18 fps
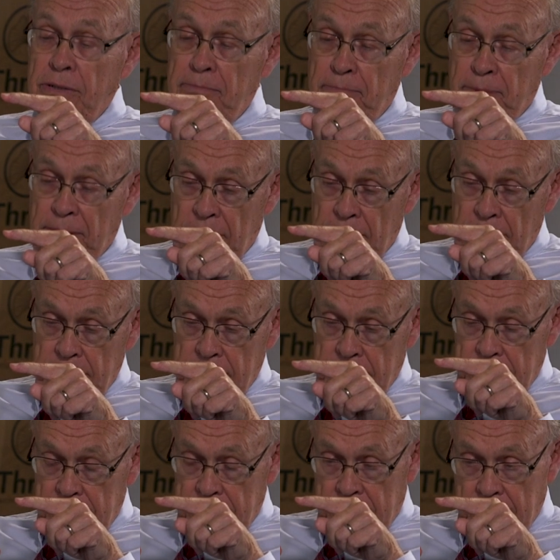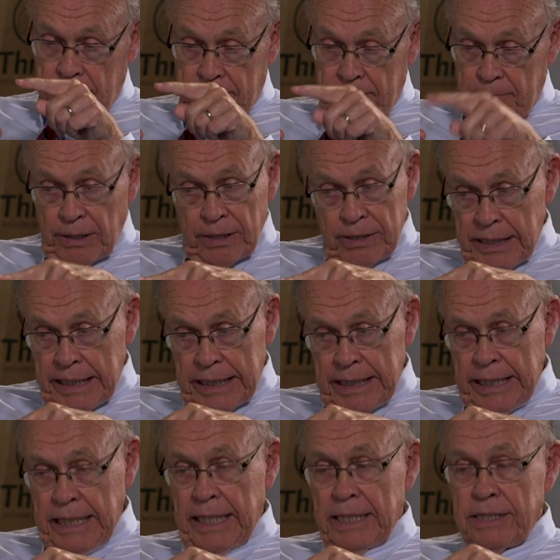can build uh,
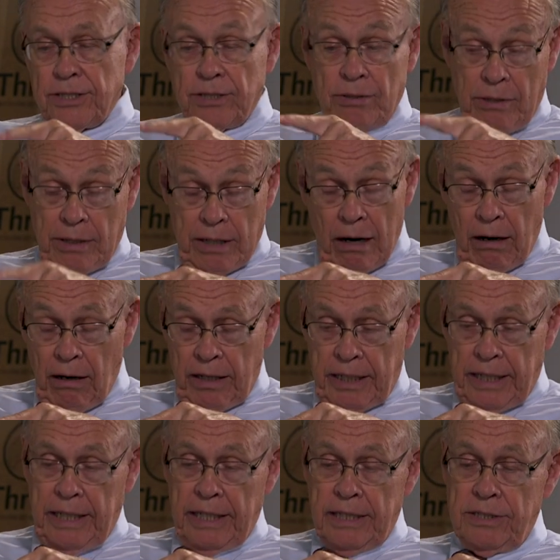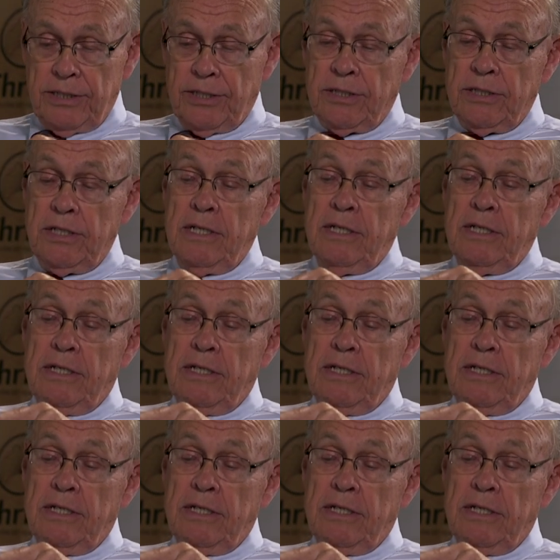building kits or car kits.